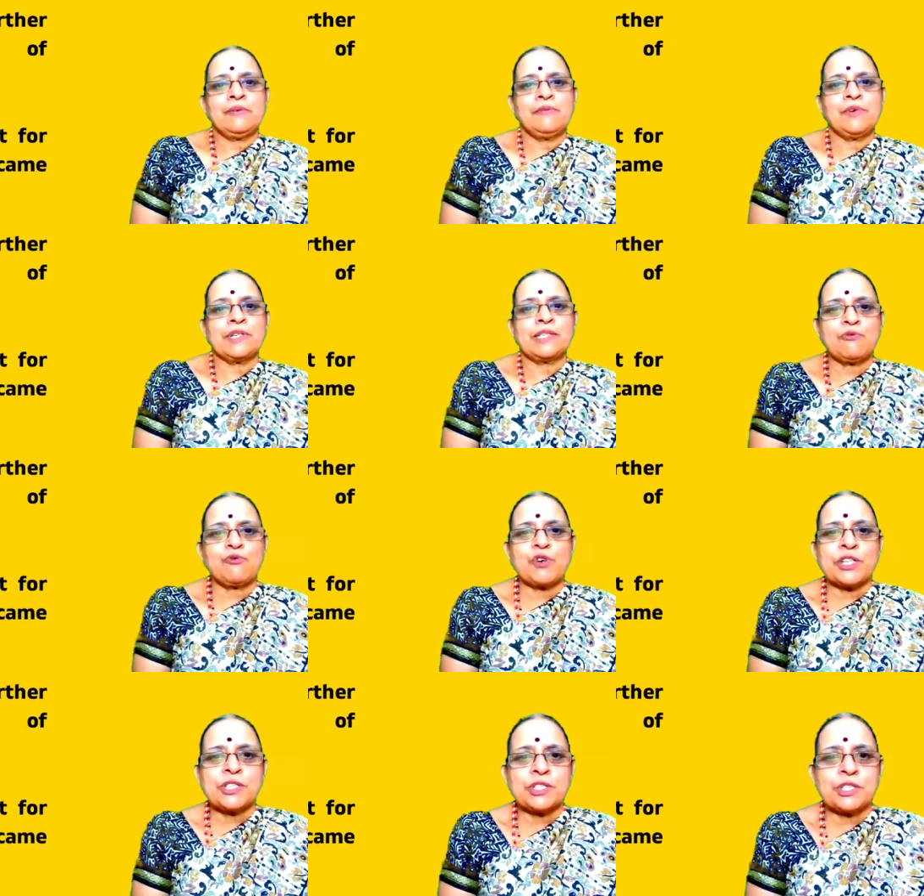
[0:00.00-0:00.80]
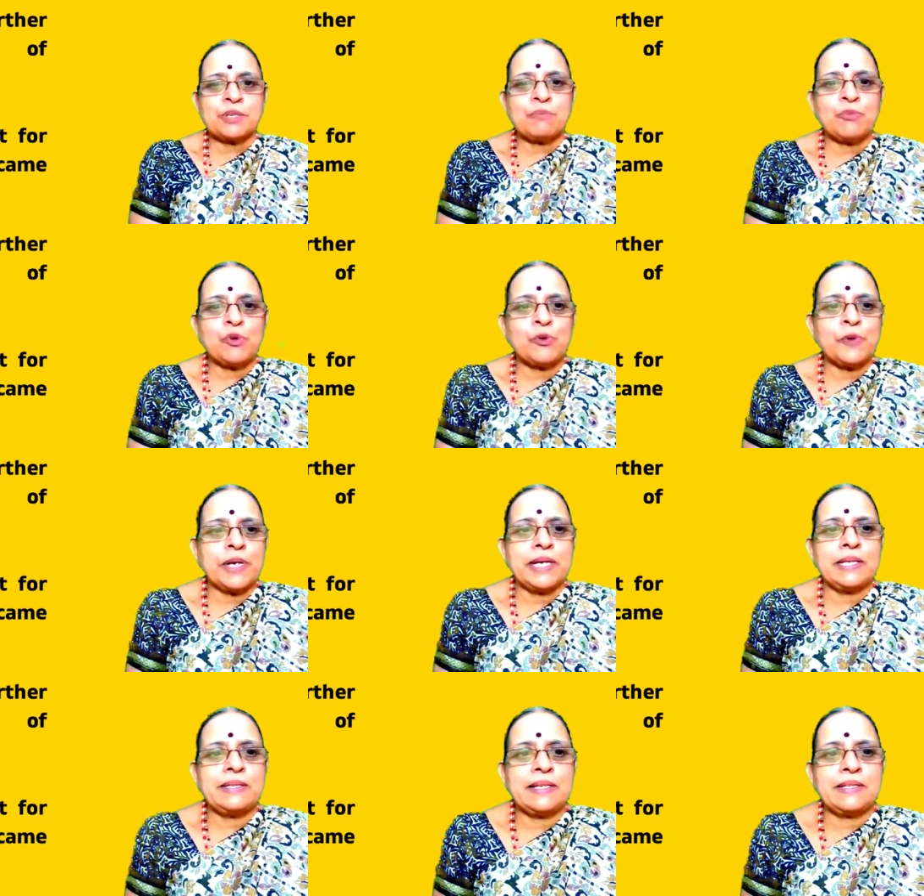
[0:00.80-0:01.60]
was the first move
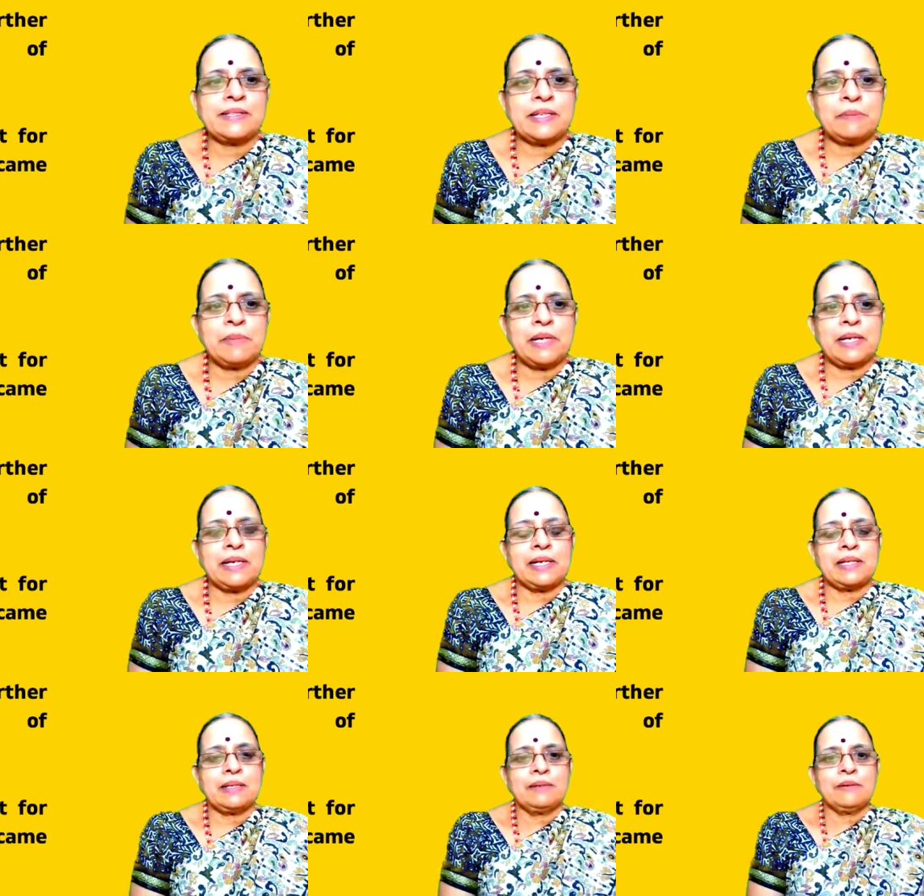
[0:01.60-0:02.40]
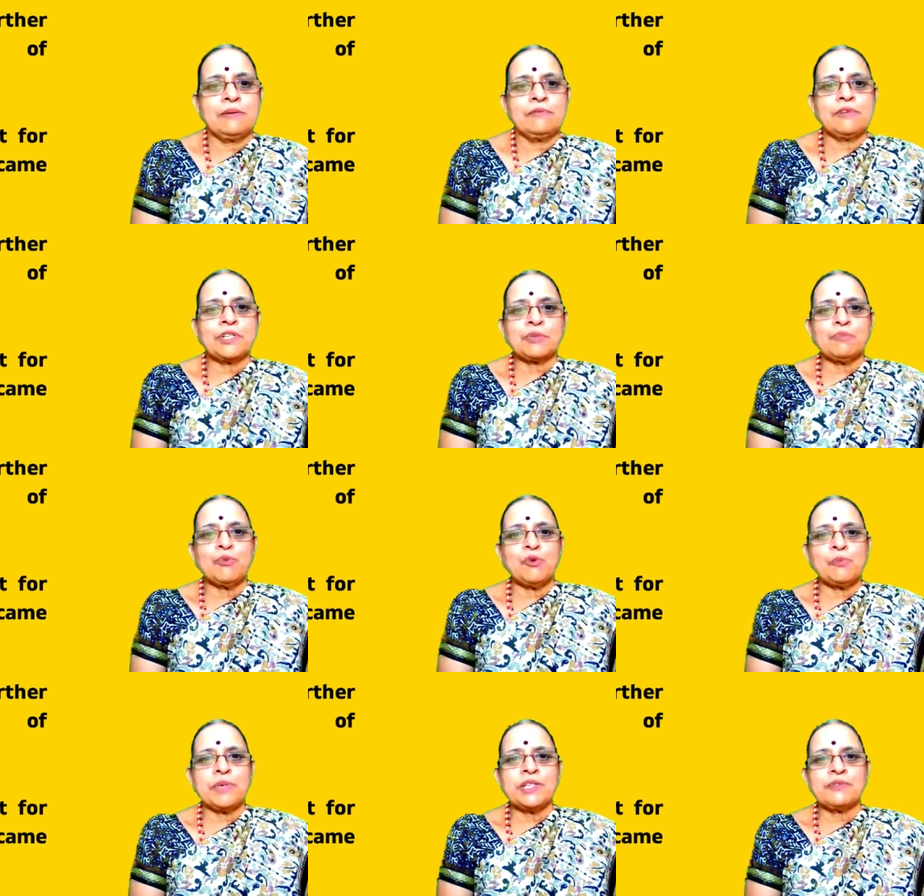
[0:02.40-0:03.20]
in this rebellion. First
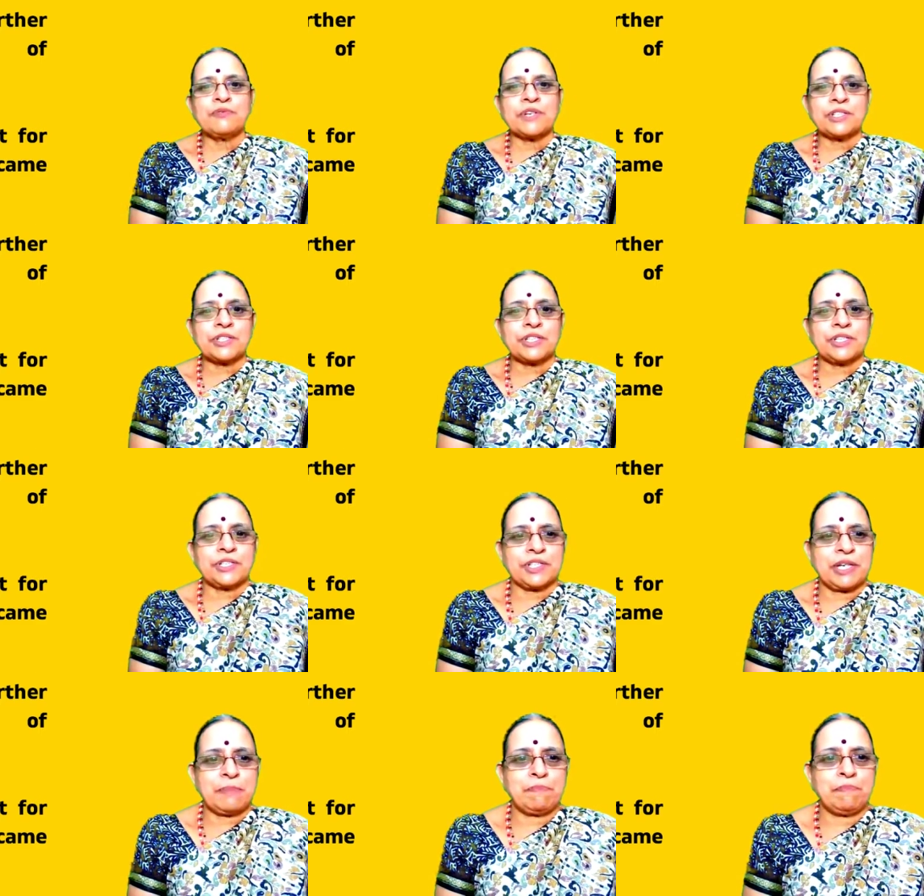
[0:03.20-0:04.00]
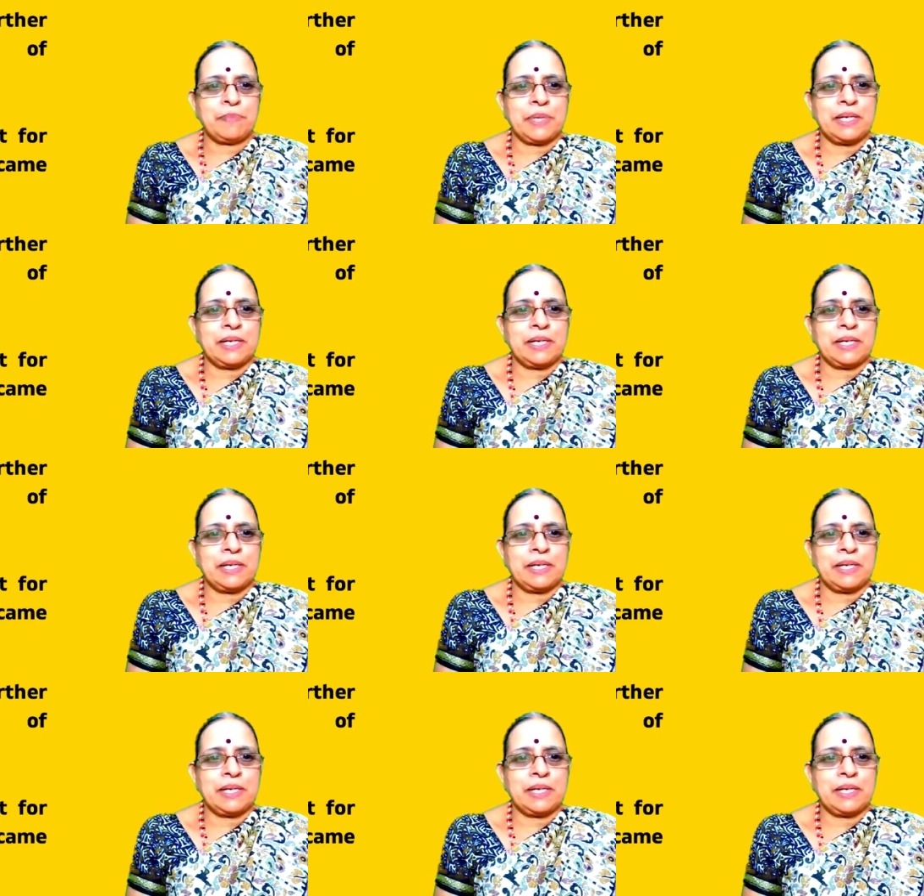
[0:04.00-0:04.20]
move means first step.